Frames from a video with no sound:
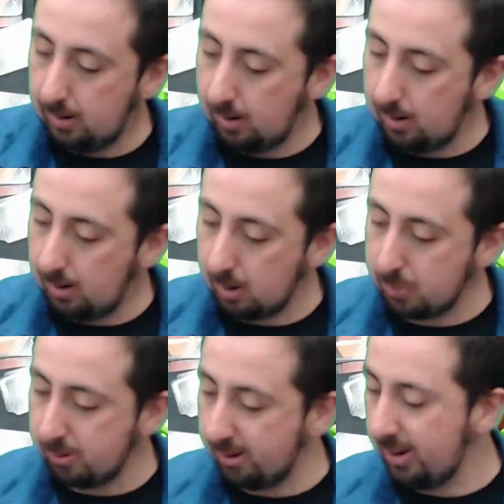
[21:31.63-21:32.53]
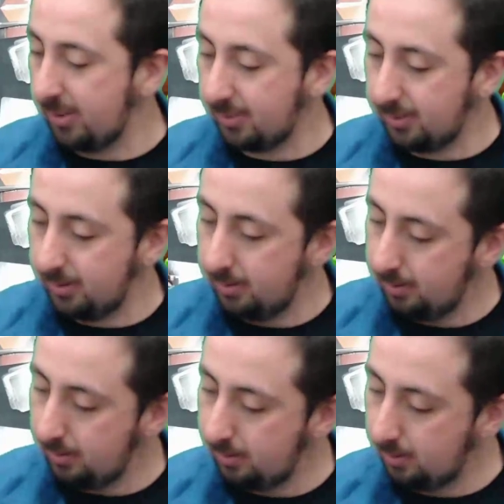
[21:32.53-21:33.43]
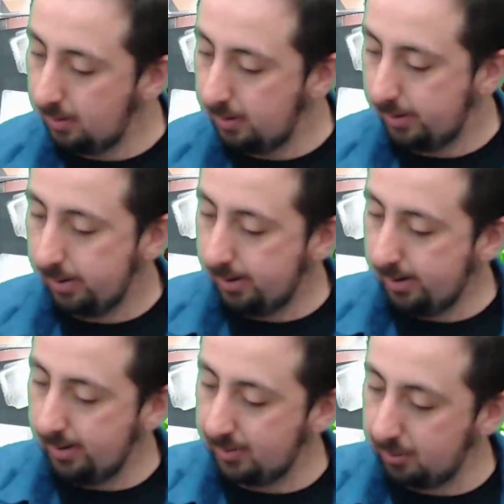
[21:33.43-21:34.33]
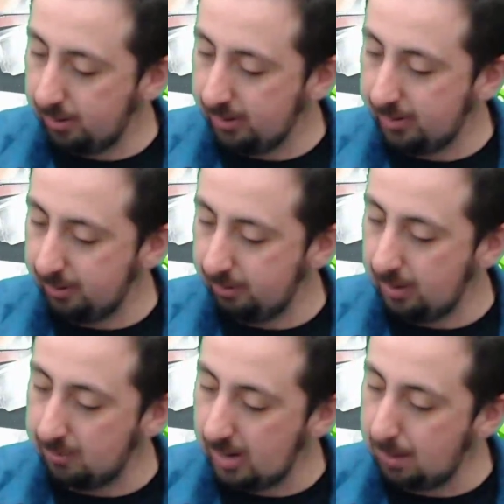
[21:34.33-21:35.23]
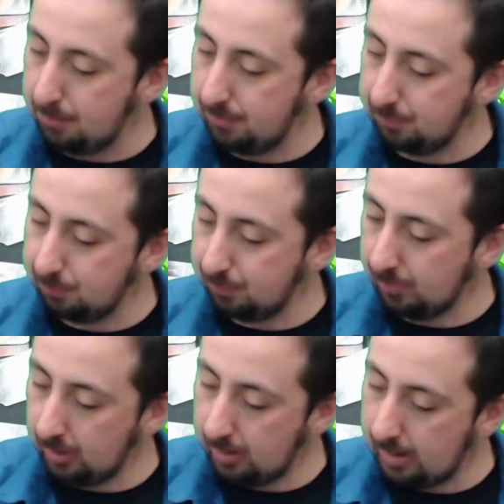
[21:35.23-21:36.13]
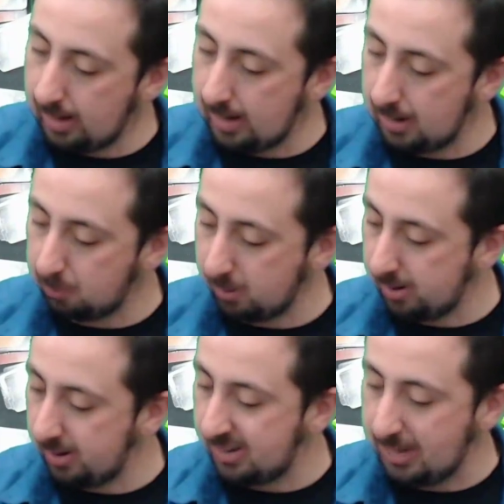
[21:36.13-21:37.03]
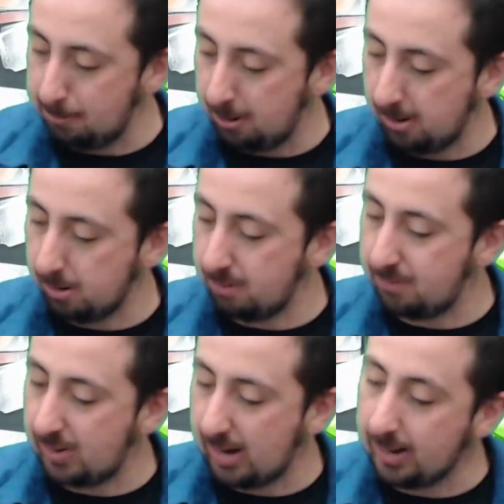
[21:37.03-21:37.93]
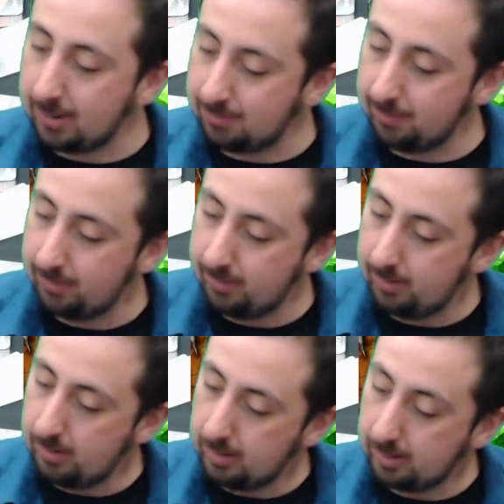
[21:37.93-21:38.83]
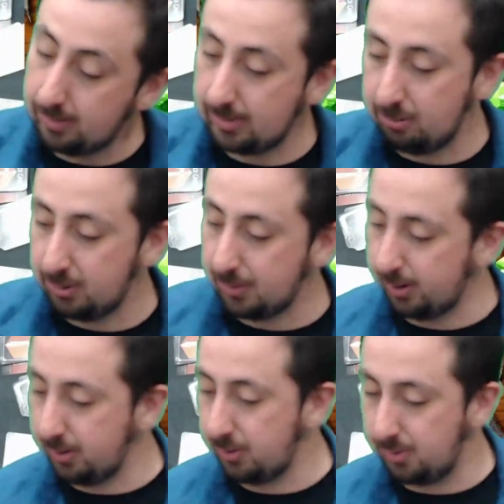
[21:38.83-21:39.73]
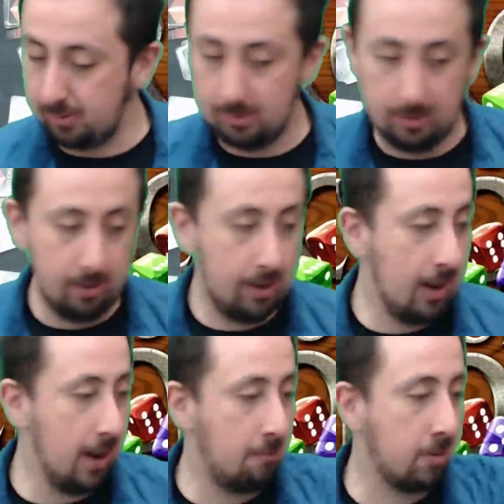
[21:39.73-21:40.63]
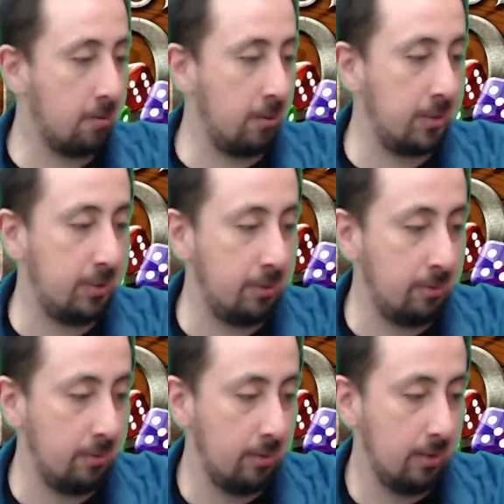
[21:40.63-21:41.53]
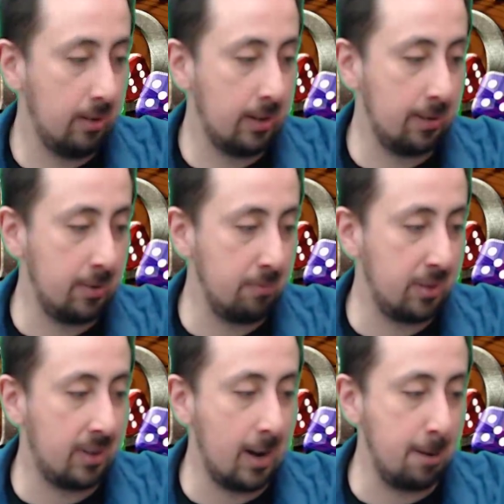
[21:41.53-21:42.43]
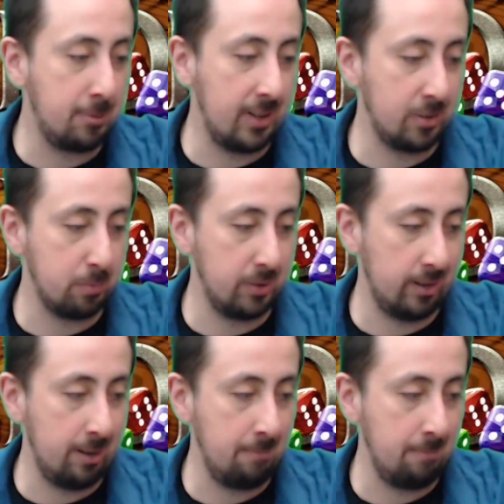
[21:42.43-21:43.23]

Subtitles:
Our priest is going to level up, and we're going to keep our revive because that was very useful, and we're going to give him the time sage ability.